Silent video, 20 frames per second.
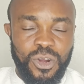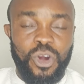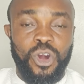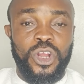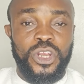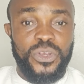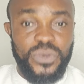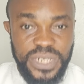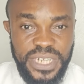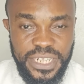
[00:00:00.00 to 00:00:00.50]

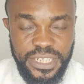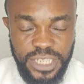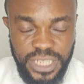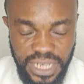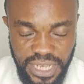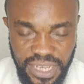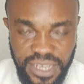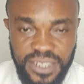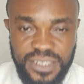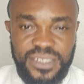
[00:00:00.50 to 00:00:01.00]
All you
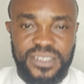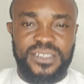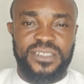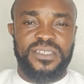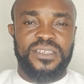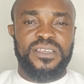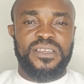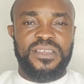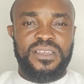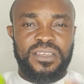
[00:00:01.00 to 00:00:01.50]
need
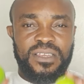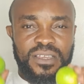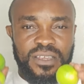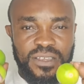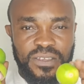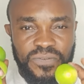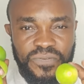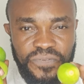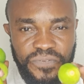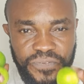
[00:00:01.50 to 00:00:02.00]
is
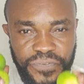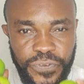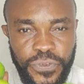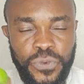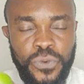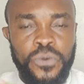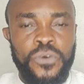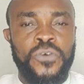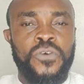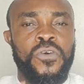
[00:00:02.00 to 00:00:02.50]

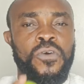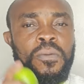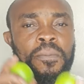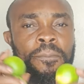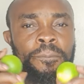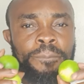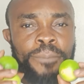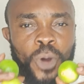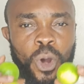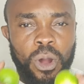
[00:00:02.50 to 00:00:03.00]
few
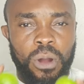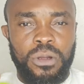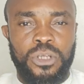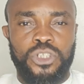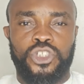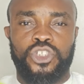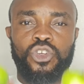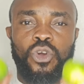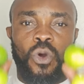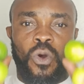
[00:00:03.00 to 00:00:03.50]

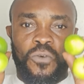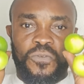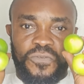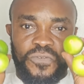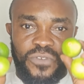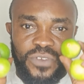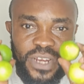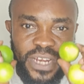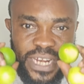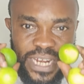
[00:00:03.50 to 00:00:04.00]
balls
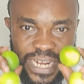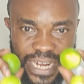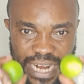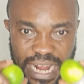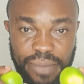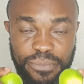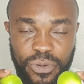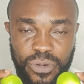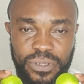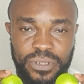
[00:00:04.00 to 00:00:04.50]
of
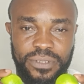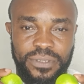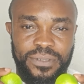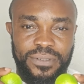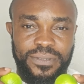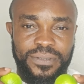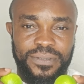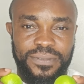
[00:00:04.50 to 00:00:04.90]
lemon.